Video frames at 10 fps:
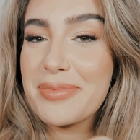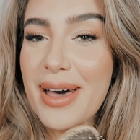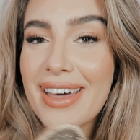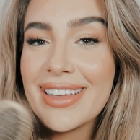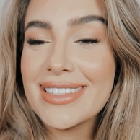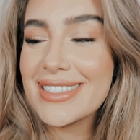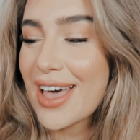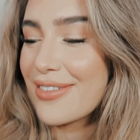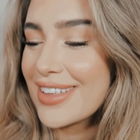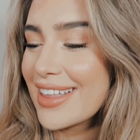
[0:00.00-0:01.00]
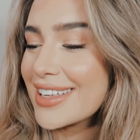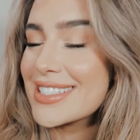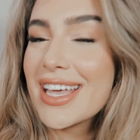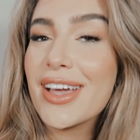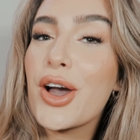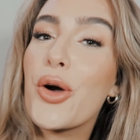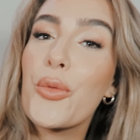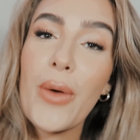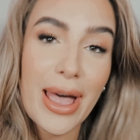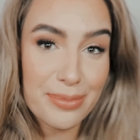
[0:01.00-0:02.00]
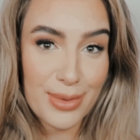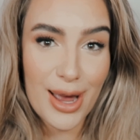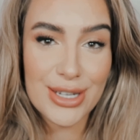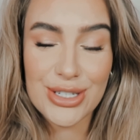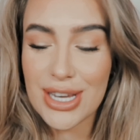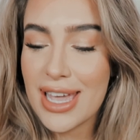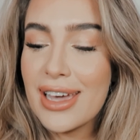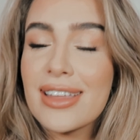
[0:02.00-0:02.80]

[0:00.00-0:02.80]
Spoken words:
but definitely take a wet brush.